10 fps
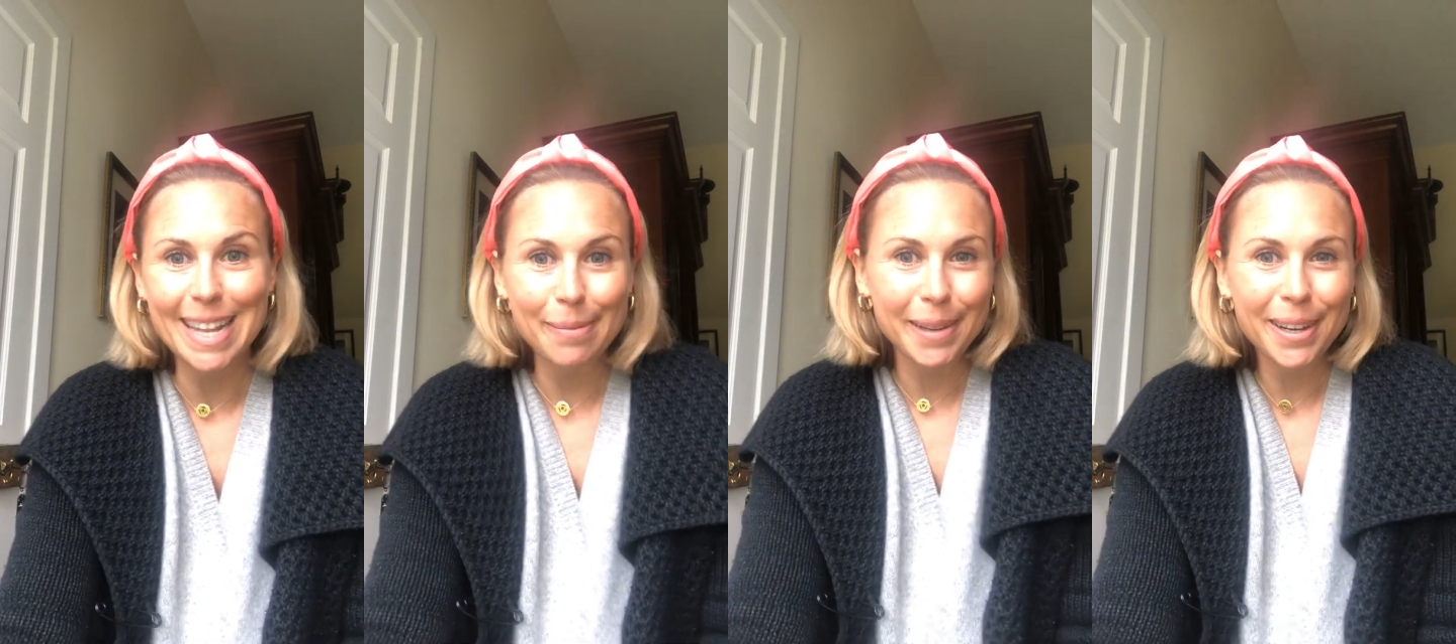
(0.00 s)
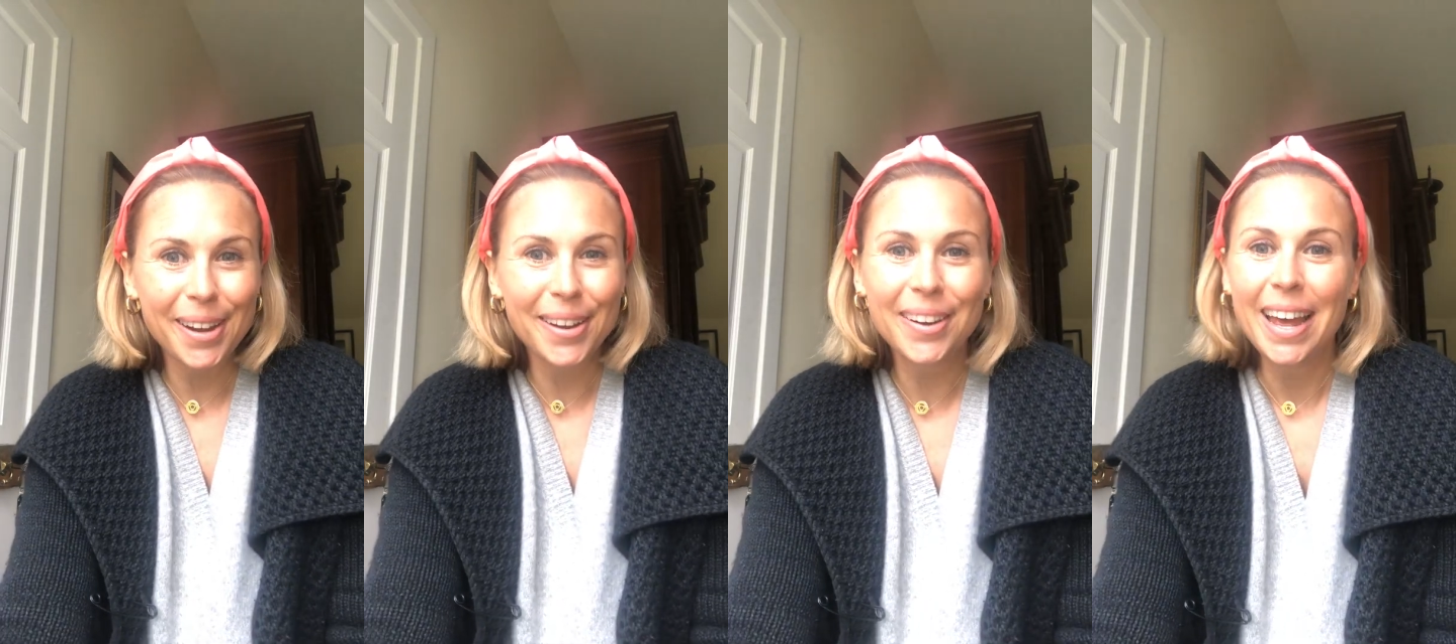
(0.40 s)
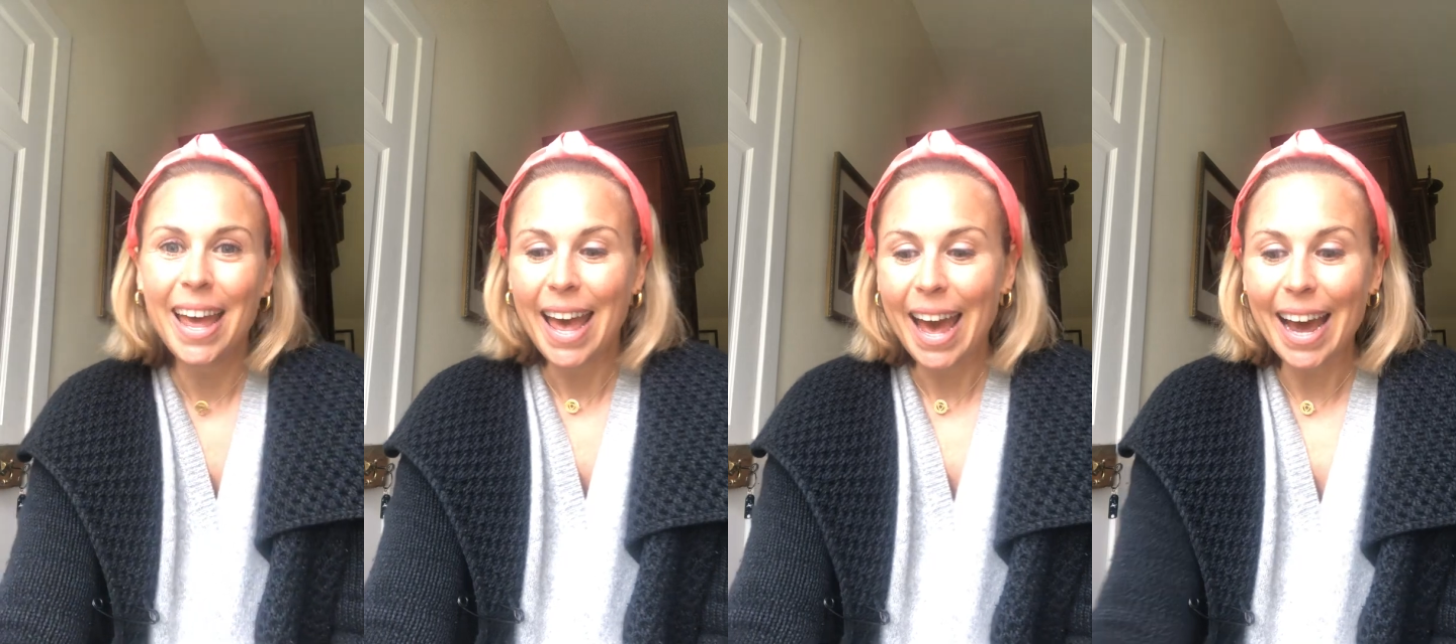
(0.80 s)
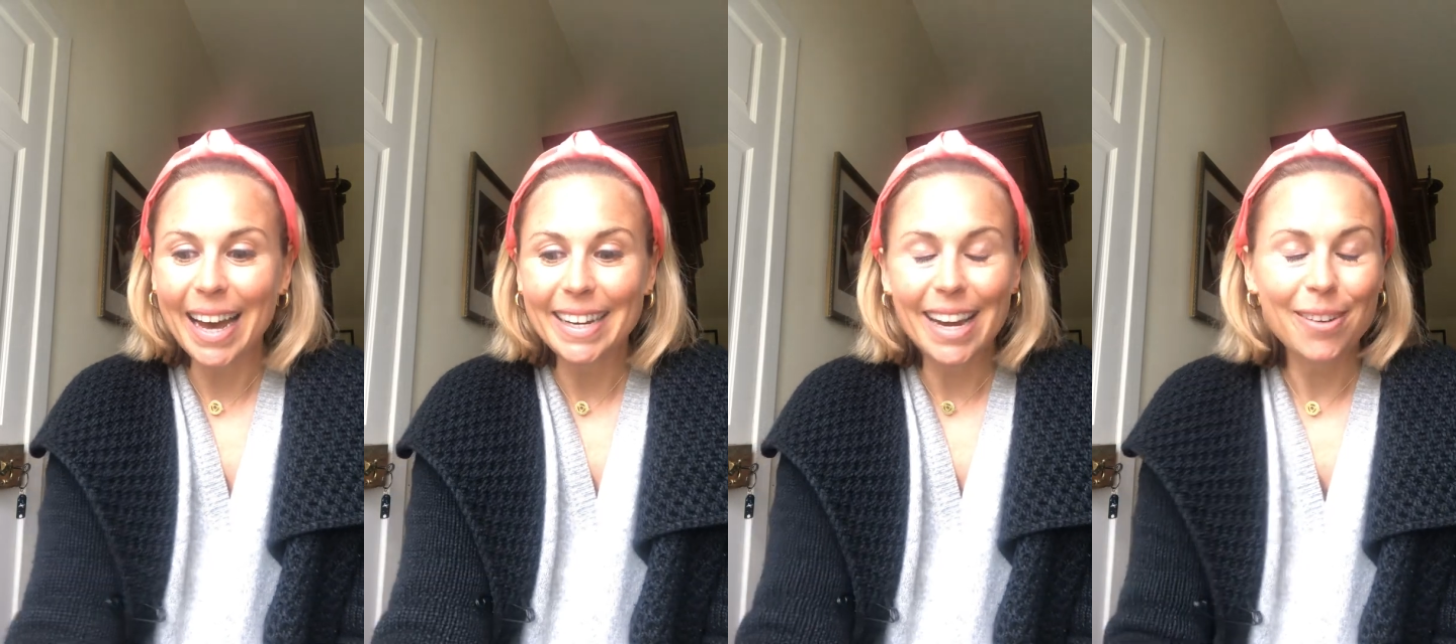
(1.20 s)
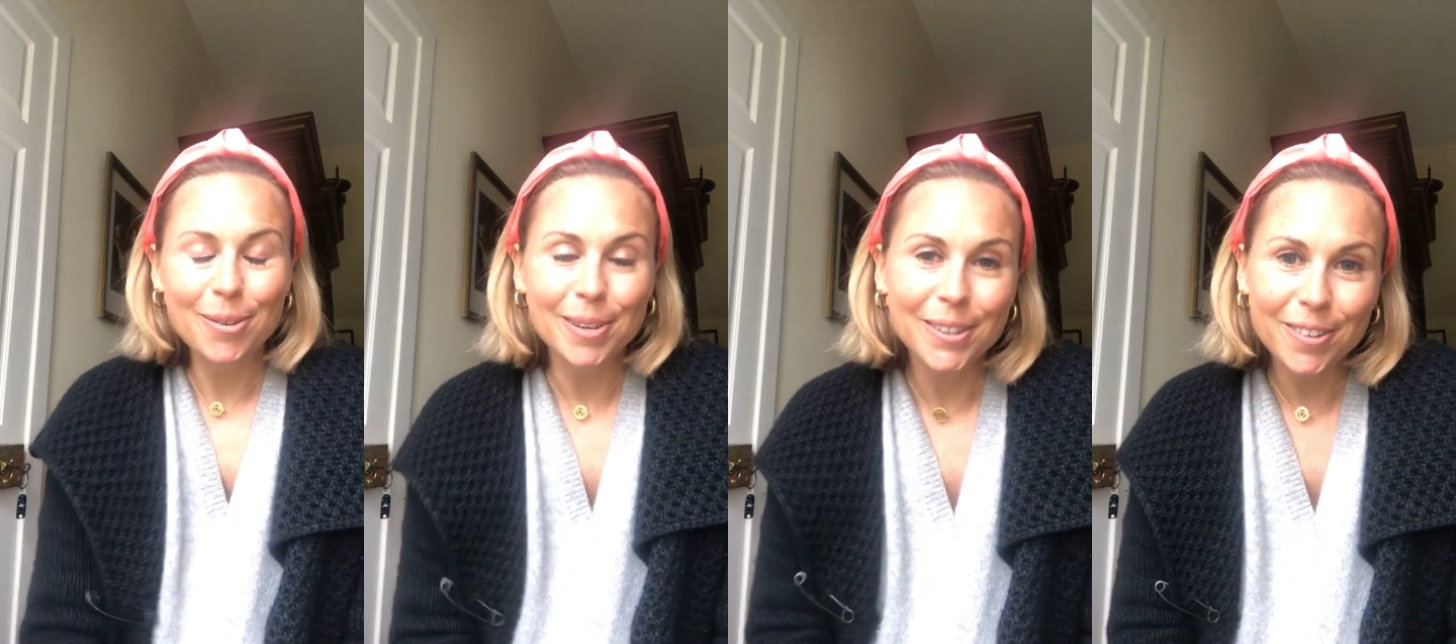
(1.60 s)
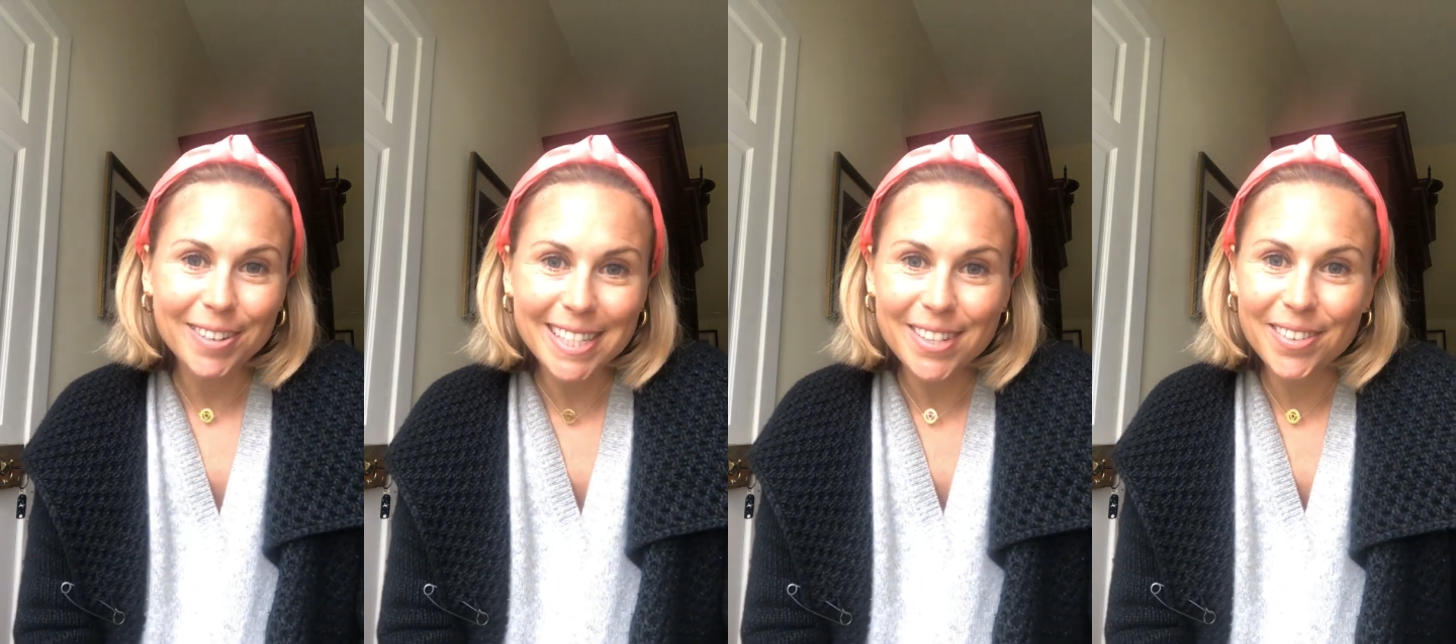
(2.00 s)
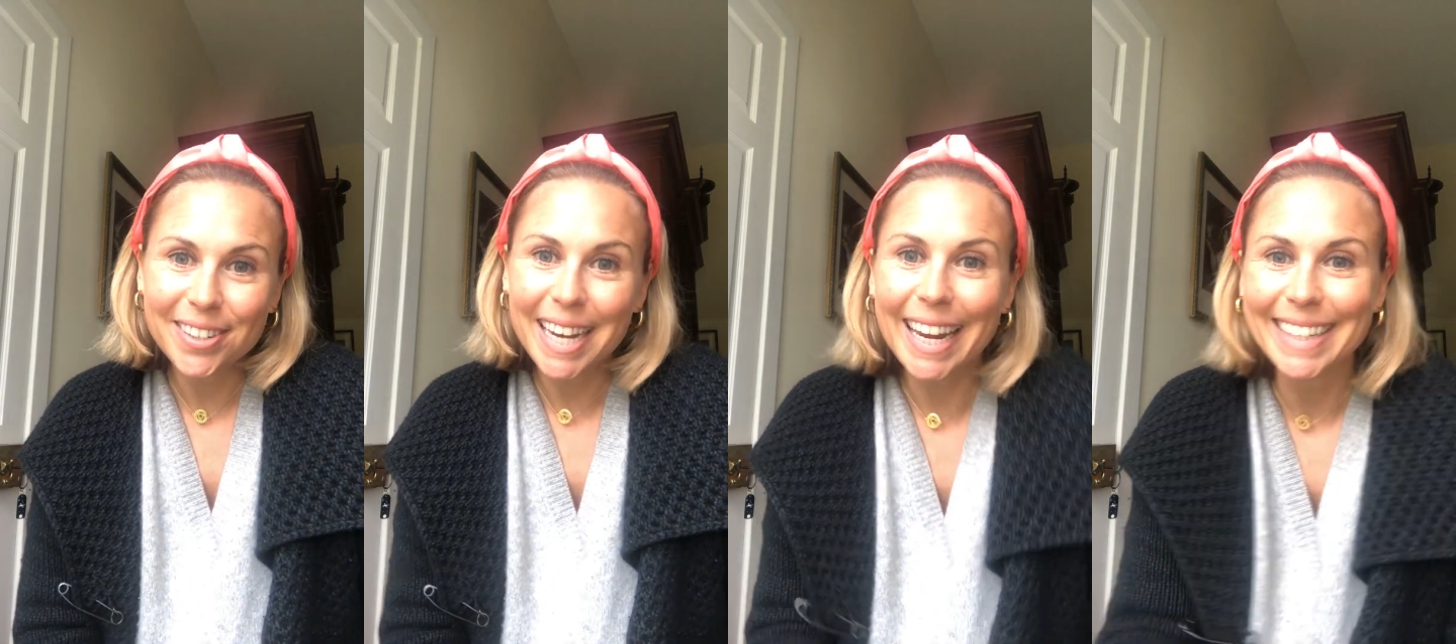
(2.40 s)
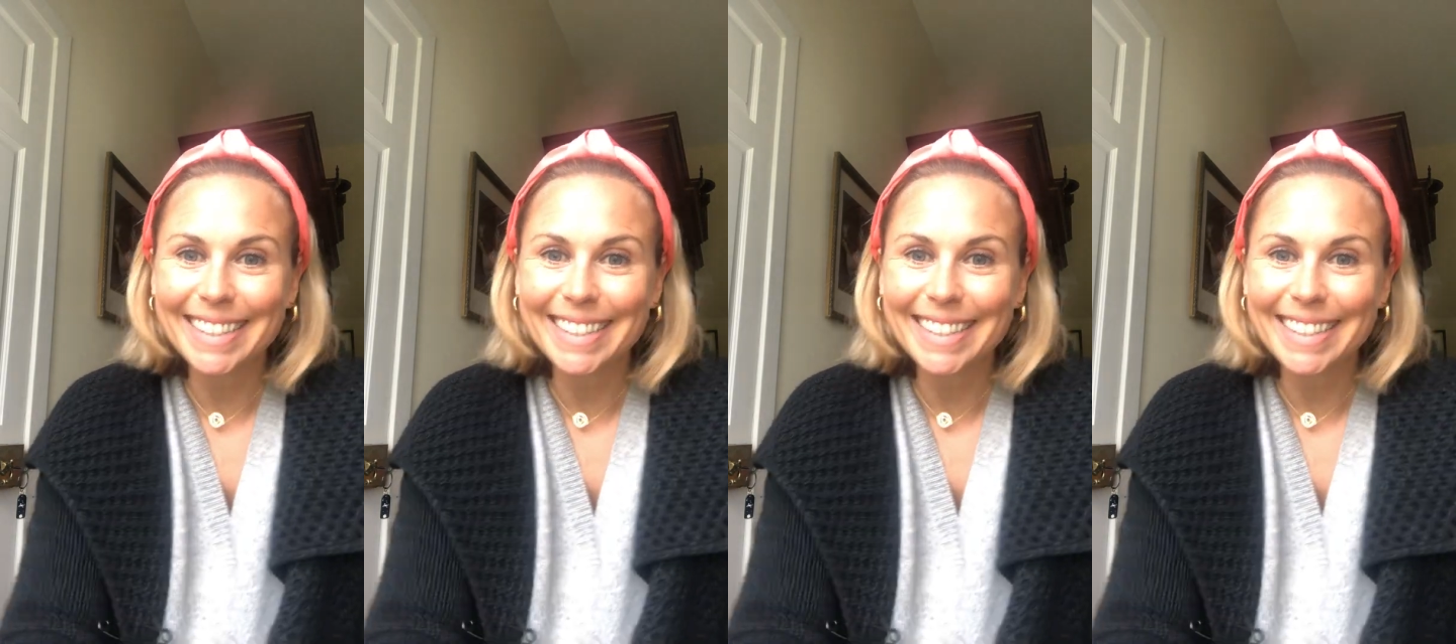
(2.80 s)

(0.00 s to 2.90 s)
let me know, and have a wonderful rest of your day.